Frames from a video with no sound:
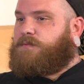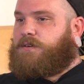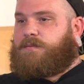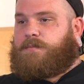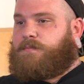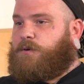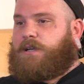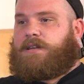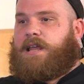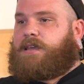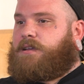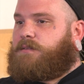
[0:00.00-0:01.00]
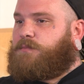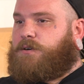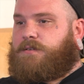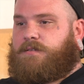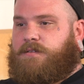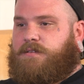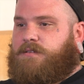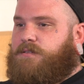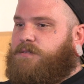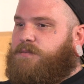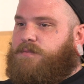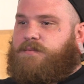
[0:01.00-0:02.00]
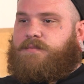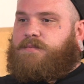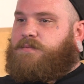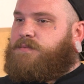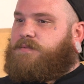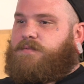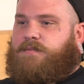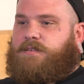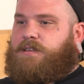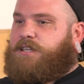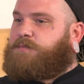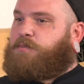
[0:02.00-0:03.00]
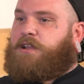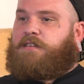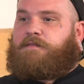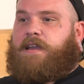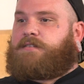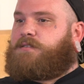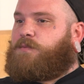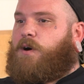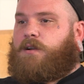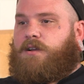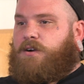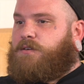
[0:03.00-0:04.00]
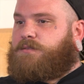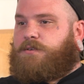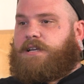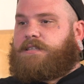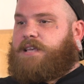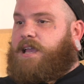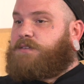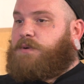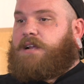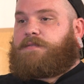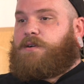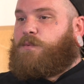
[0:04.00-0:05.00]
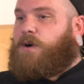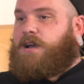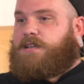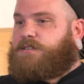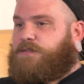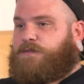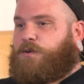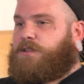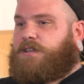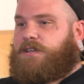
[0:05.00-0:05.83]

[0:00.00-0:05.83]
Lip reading: We'll get naked. We'll get sprayed in the face with the water hose. We'll get tased. Whatever it was for